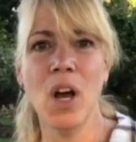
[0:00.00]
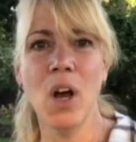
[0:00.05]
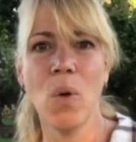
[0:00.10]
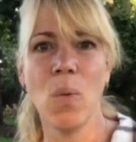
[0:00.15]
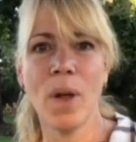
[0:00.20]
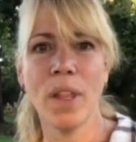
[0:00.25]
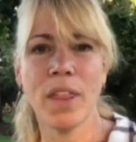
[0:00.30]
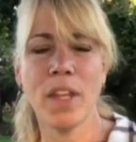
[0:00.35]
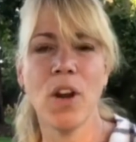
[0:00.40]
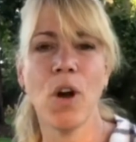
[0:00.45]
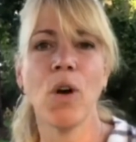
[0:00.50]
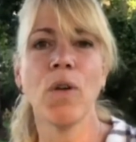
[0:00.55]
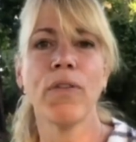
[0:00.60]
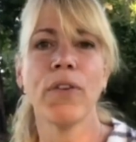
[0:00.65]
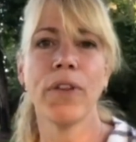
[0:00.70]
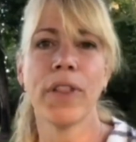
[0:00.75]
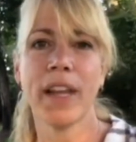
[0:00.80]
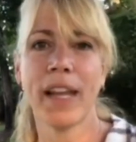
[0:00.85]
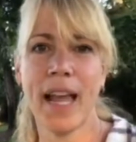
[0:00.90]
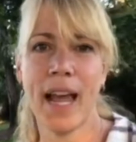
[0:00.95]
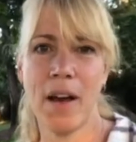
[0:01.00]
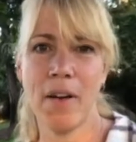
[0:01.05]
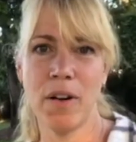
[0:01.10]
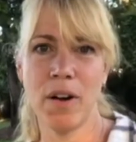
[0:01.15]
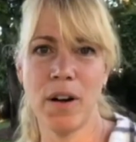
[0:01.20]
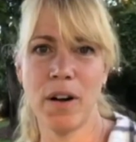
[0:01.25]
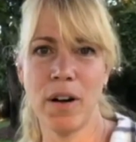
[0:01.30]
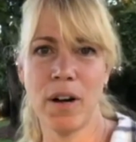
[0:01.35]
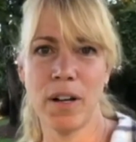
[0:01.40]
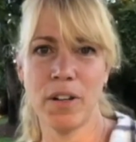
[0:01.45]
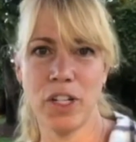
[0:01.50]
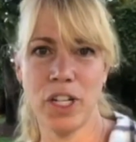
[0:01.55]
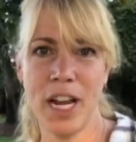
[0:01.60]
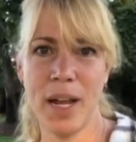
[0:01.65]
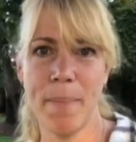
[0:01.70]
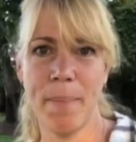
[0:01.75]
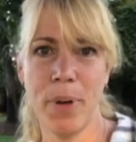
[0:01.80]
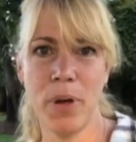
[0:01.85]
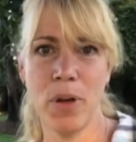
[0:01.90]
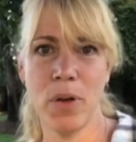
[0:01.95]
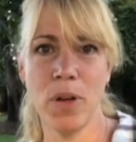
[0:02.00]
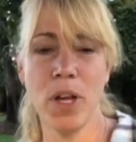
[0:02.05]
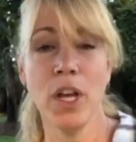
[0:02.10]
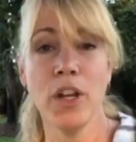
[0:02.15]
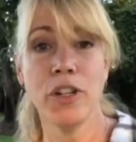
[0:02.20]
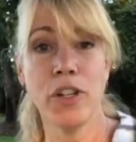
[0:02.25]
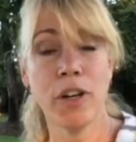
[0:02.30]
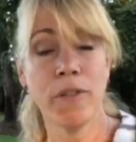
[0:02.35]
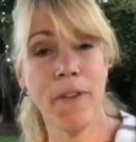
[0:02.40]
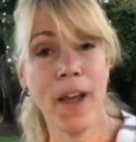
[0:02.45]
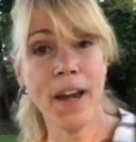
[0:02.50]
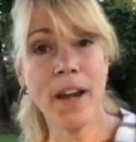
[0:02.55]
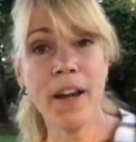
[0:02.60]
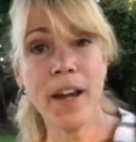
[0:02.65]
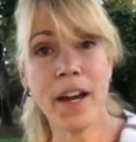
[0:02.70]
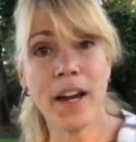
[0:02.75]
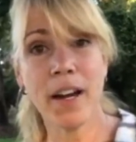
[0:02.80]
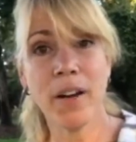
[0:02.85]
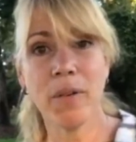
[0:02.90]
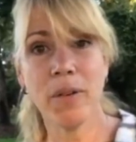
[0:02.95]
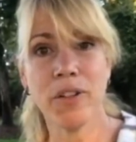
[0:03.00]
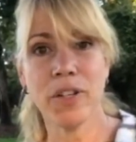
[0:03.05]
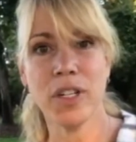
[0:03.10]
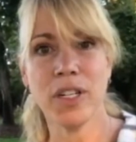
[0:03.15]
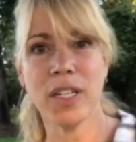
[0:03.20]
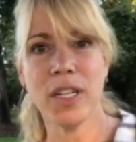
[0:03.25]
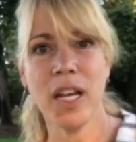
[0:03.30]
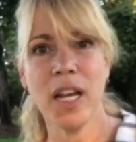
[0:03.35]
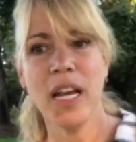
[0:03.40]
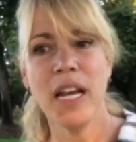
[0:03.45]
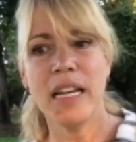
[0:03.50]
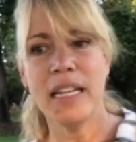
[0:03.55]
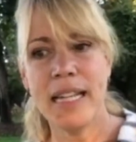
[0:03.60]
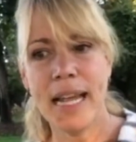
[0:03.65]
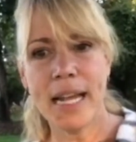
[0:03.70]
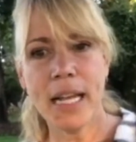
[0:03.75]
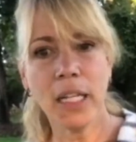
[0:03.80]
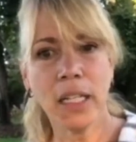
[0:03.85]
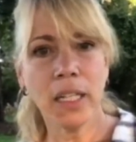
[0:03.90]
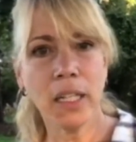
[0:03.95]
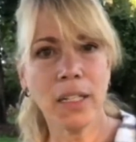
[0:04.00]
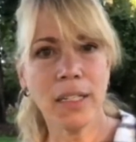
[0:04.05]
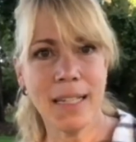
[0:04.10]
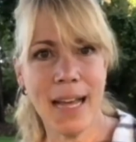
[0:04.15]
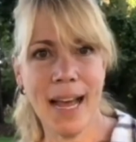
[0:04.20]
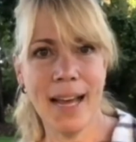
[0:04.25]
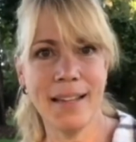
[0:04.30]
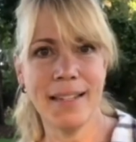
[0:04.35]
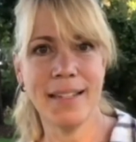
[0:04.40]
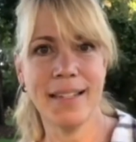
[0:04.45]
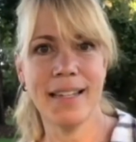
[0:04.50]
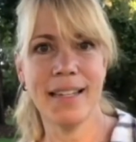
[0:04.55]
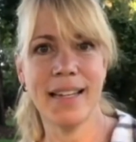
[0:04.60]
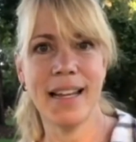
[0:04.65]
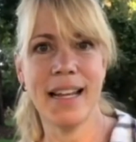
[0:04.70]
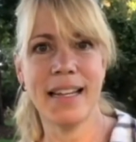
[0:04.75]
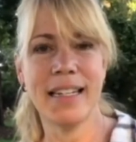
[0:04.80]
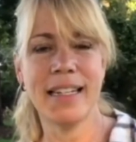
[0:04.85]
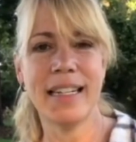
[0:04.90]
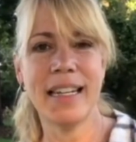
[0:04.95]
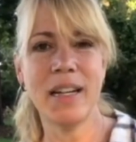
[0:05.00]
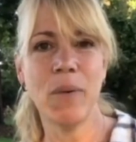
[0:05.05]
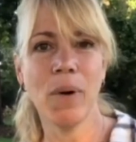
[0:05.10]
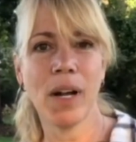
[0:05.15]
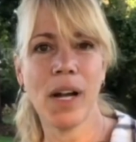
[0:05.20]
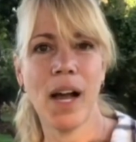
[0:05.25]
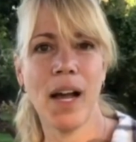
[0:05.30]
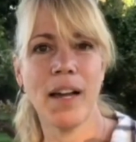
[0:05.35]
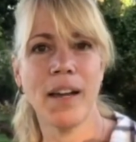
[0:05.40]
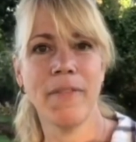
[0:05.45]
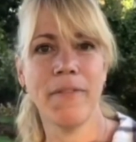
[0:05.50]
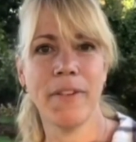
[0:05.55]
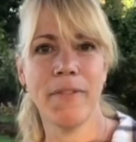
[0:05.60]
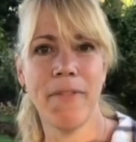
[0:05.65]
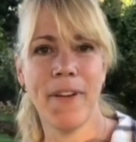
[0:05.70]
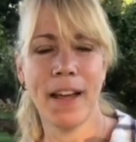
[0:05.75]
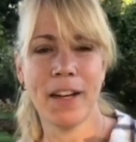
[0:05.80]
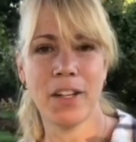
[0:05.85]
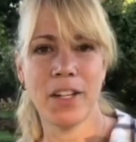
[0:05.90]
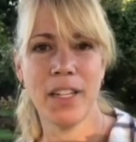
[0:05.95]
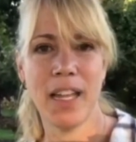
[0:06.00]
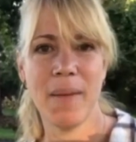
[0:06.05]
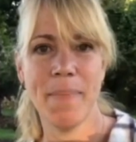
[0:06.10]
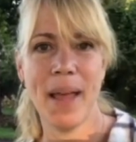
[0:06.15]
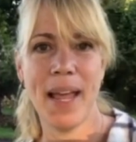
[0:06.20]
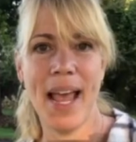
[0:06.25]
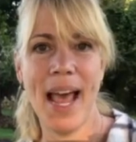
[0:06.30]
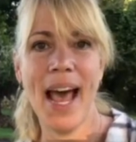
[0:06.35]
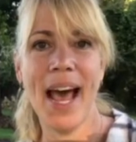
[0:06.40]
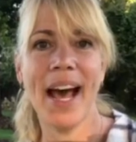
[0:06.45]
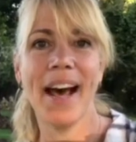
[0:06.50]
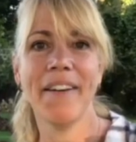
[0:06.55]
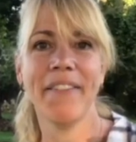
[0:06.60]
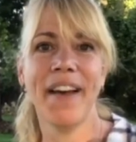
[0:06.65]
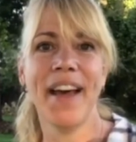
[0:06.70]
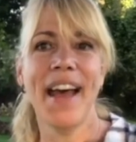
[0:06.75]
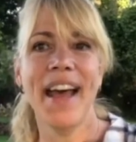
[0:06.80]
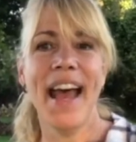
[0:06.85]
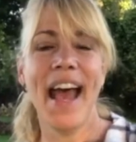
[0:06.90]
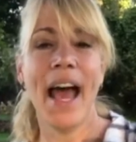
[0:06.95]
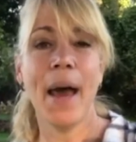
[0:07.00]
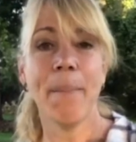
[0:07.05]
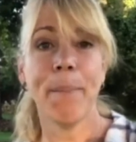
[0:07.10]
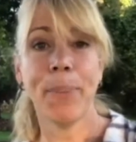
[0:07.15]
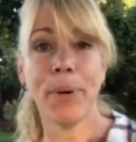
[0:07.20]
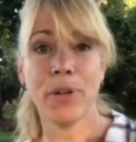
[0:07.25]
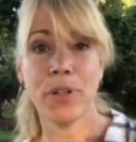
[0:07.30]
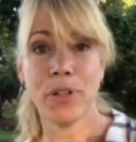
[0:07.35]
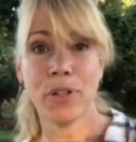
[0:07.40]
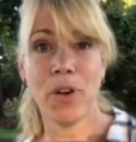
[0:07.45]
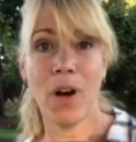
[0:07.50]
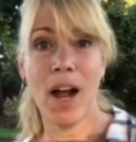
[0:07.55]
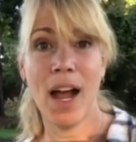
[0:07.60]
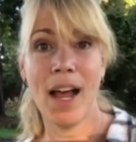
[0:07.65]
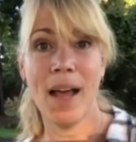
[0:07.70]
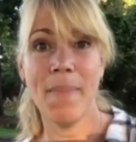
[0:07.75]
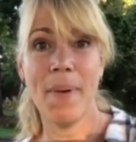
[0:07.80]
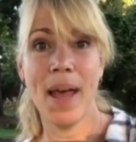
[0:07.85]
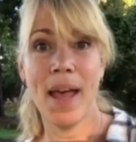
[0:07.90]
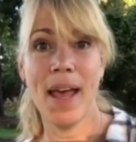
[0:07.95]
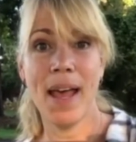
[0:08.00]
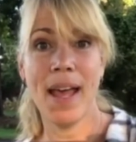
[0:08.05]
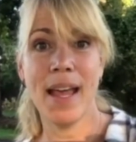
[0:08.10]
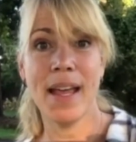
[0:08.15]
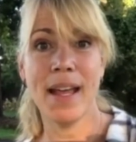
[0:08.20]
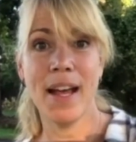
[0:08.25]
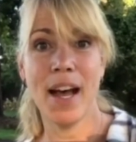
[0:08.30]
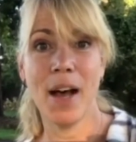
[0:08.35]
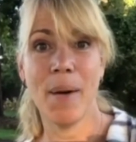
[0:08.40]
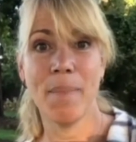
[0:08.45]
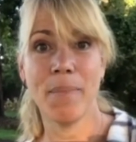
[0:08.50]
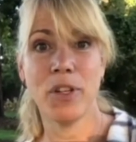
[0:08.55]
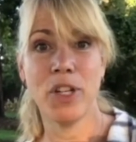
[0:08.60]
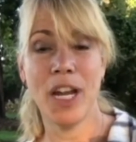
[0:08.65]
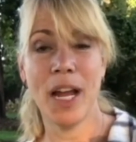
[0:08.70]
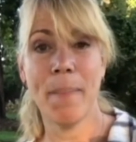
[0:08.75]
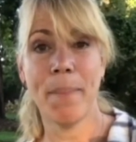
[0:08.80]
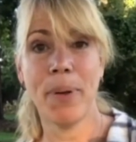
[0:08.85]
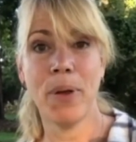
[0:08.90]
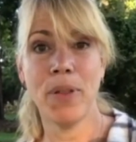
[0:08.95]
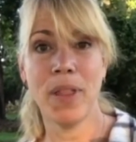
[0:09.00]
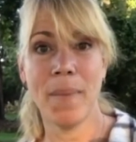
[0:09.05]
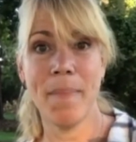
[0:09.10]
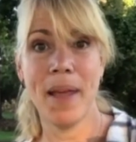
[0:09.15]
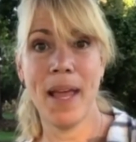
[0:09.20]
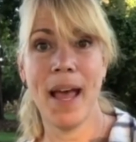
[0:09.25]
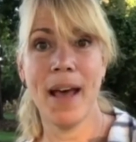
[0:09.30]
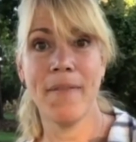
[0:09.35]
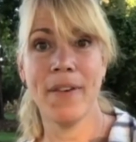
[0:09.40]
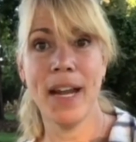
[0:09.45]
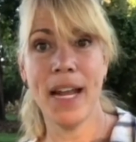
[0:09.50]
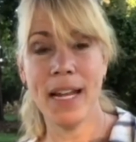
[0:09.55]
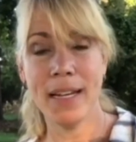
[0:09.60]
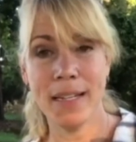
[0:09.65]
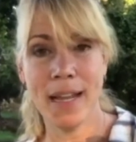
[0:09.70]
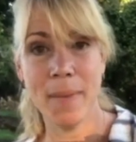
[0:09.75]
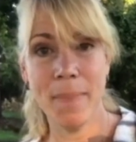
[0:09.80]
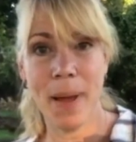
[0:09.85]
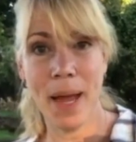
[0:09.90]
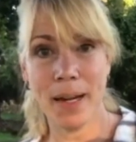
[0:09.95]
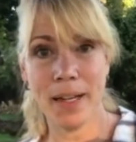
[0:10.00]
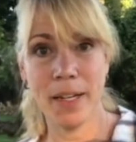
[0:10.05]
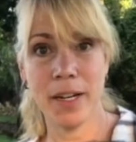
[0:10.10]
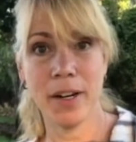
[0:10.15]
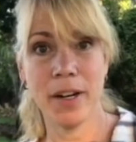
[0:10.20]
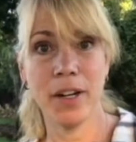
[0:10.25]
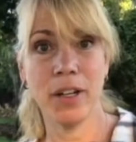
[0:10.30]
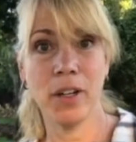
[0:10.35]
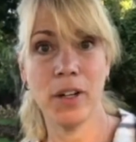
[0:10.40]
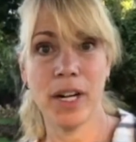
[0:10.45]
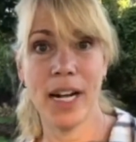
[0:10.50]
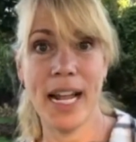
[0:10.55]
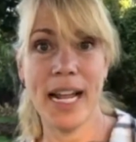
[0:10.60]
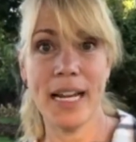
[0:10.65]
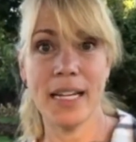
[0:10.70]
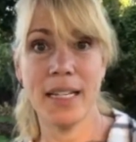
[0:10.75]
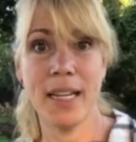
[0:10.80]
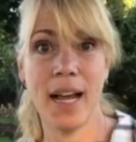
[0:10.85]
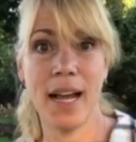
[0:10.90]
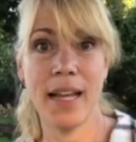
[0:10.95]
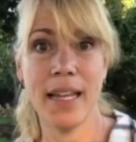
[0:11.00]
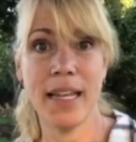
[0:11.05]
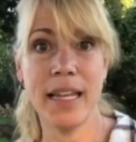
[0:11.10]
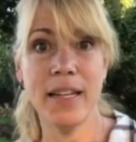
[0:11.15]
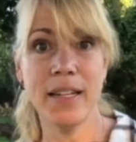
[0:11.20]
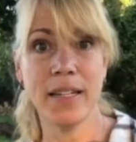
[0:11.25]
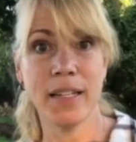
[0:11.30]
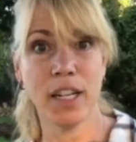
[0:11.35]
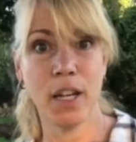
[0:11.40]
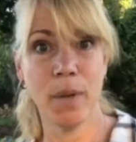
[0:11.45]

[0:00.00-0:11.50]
with an over-the-counter shampoo. So your veterinarian will just take a little test and see what kind of infection they may have, and prescribe a shampoo that may have an antibacterial or an anti-yeast